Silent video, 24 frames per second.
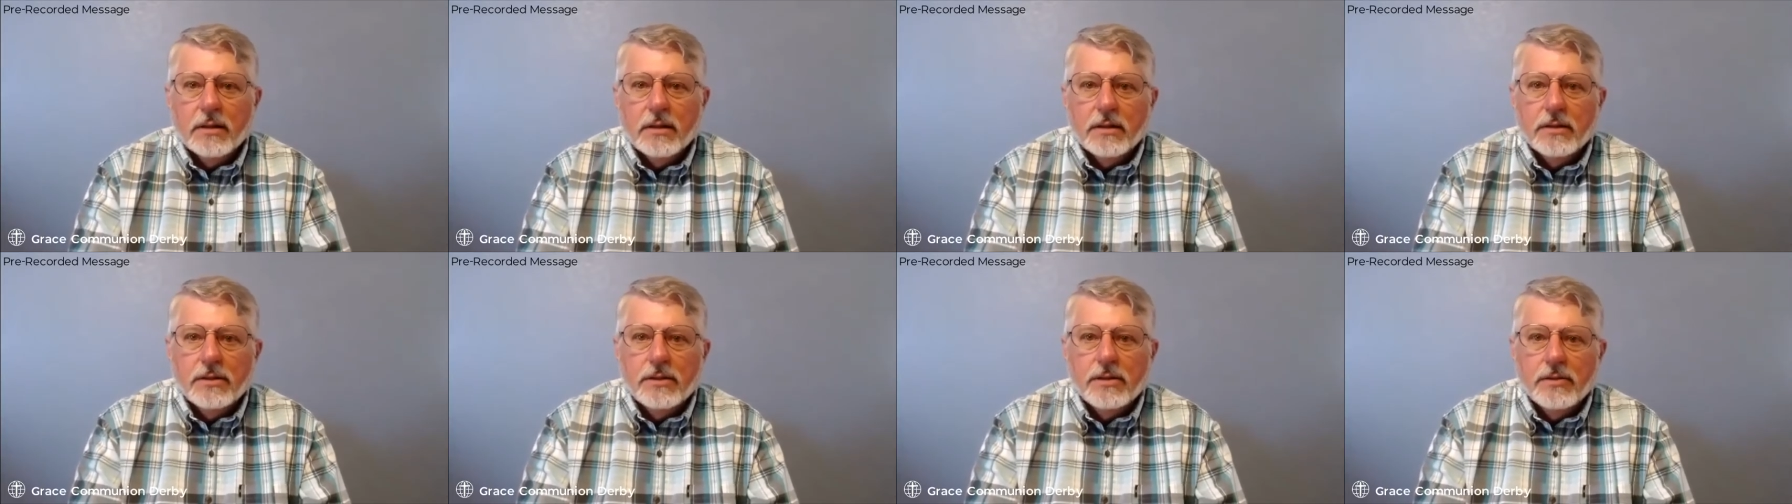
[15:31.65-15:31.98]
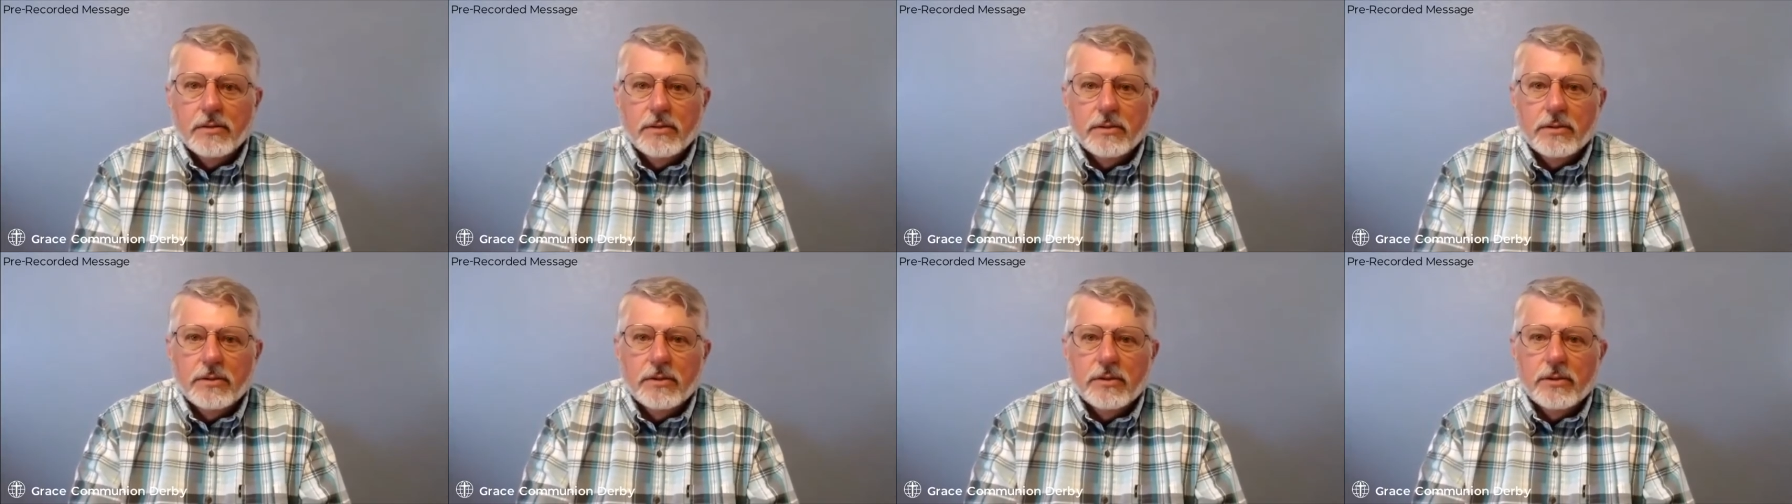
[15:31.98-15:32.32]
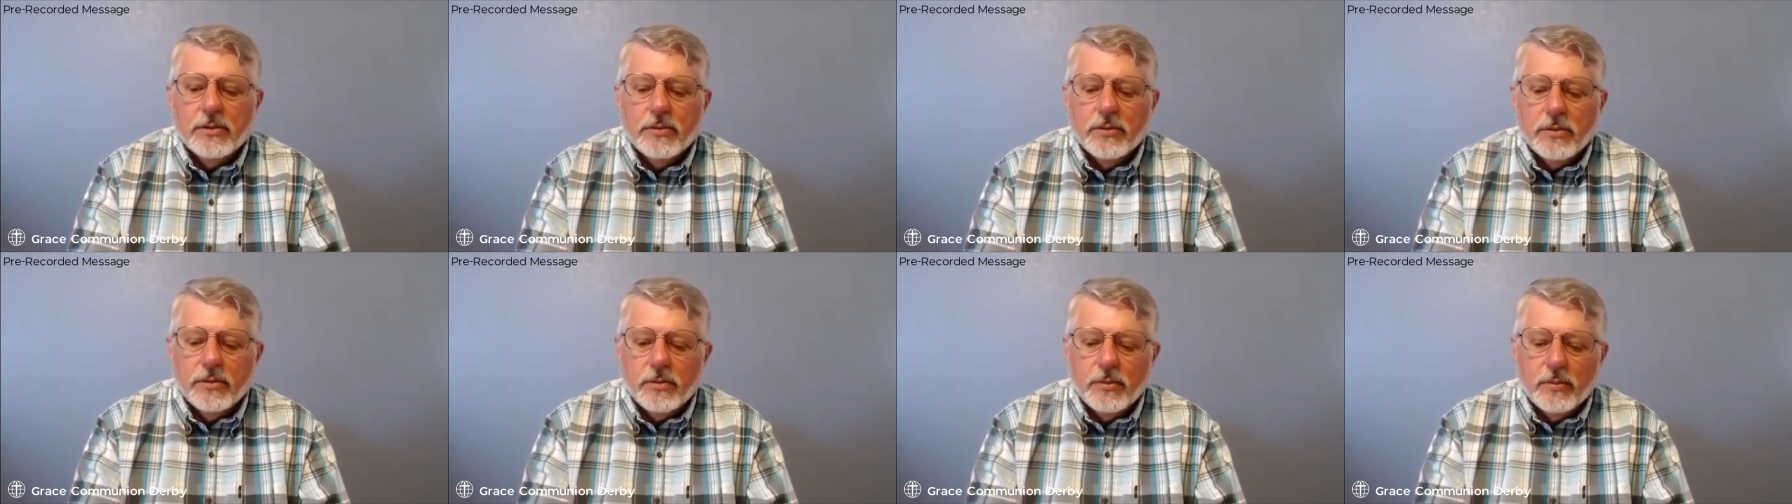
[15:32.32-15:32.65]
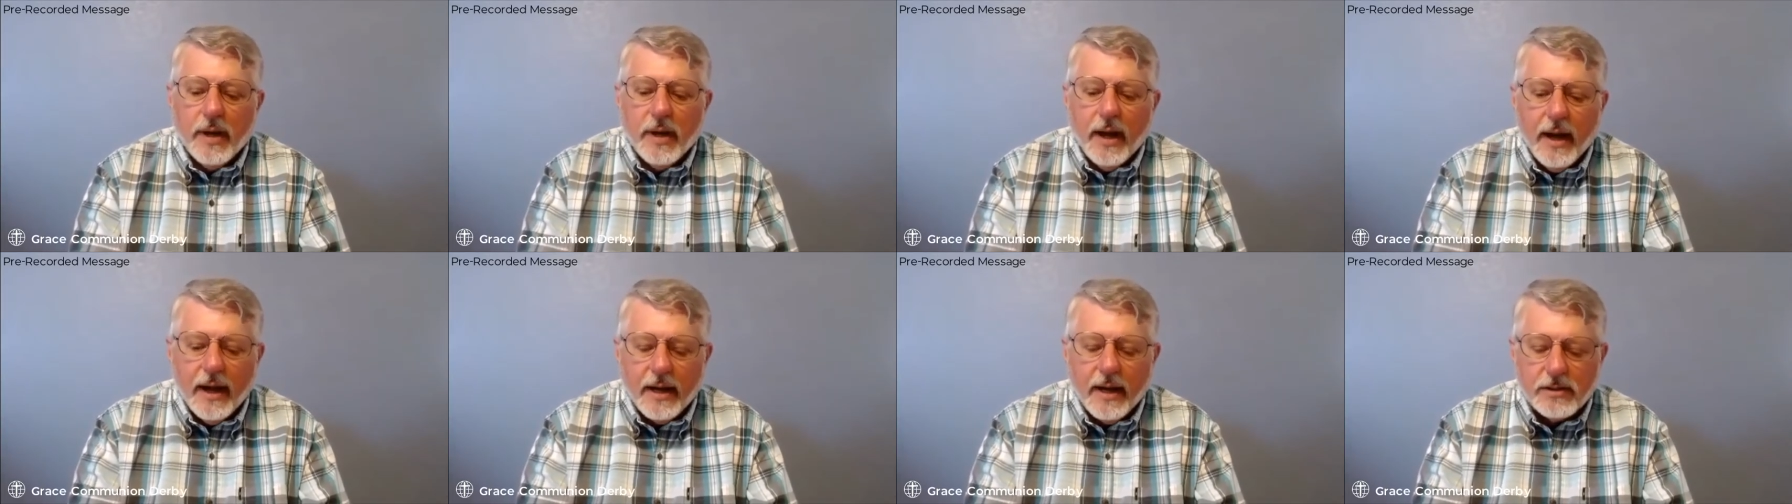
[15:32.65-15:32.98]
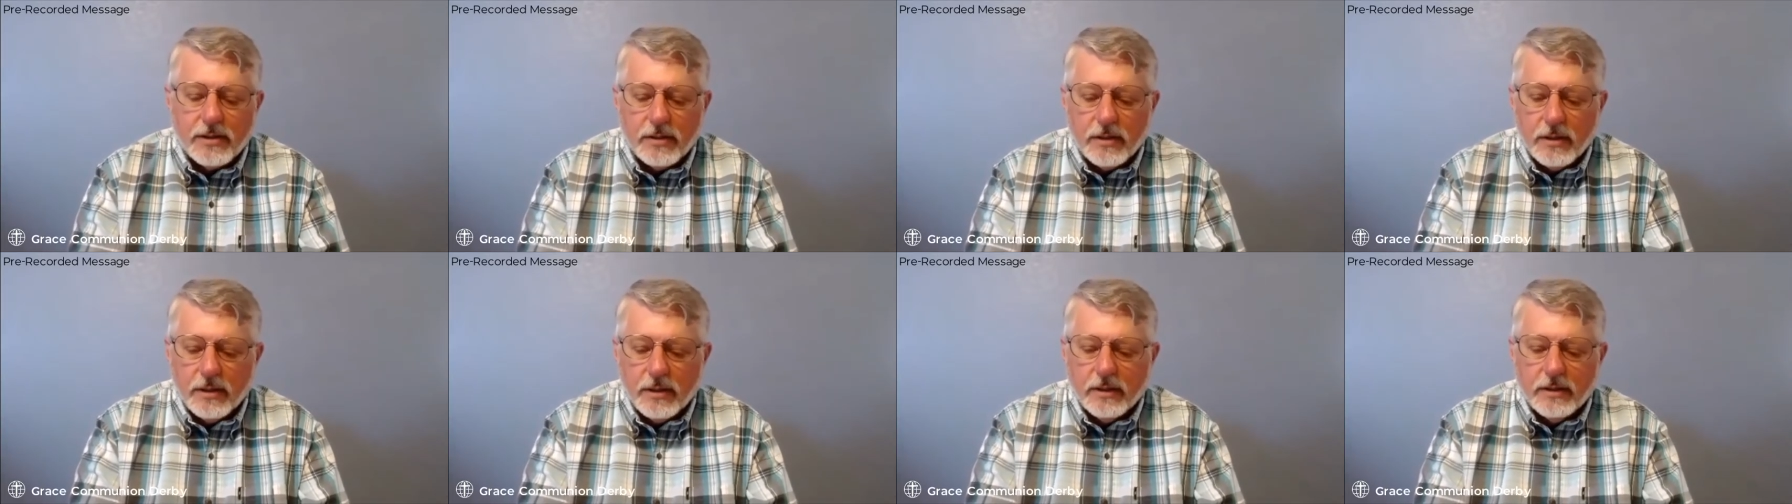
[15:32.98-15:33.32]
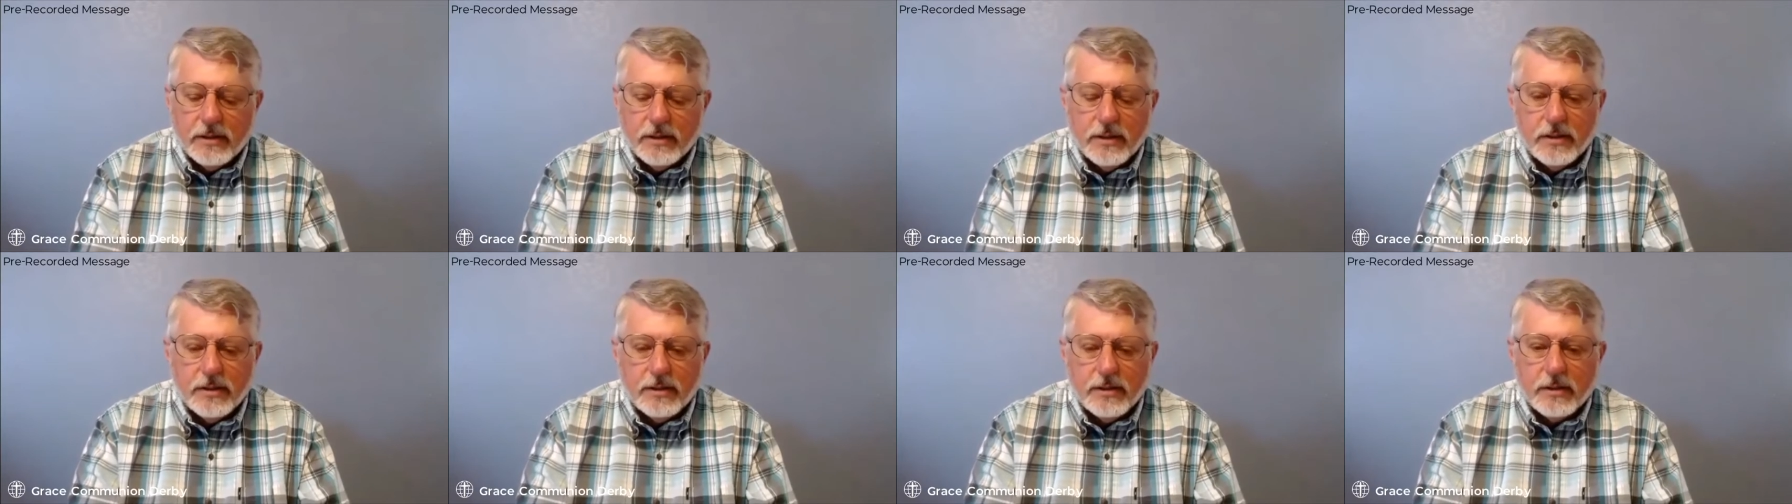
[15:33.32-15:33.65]
to, to actually
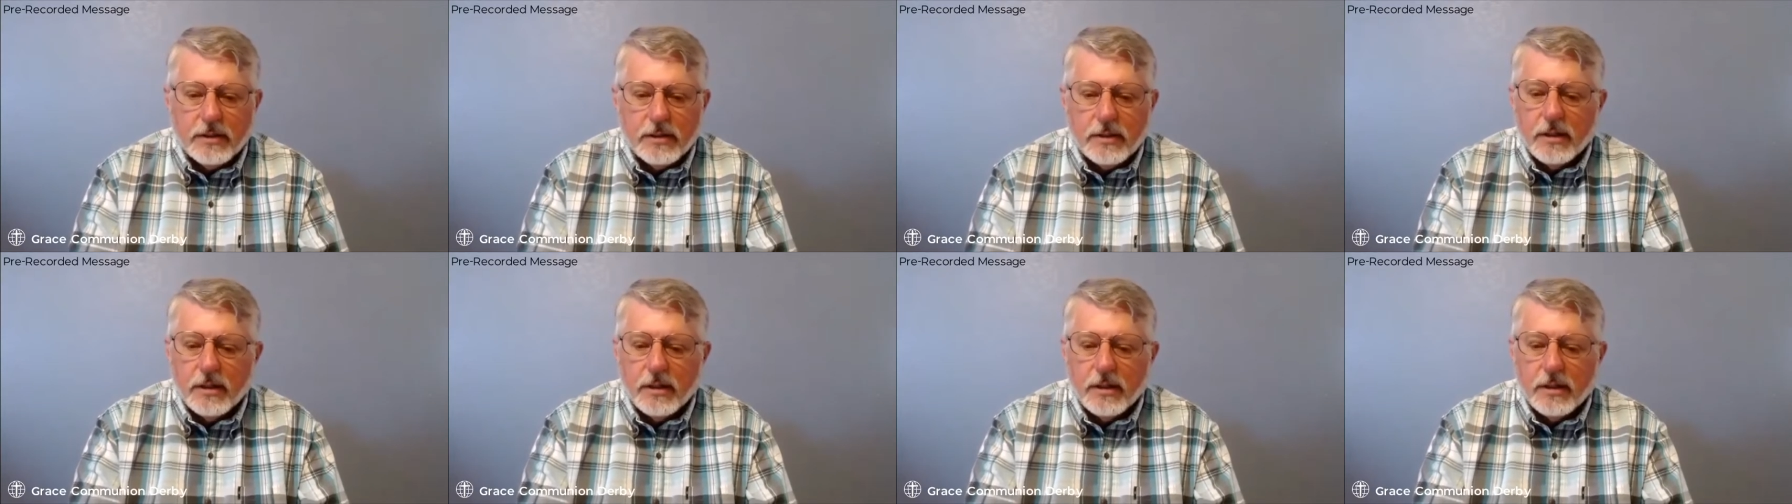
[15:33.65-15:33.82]
just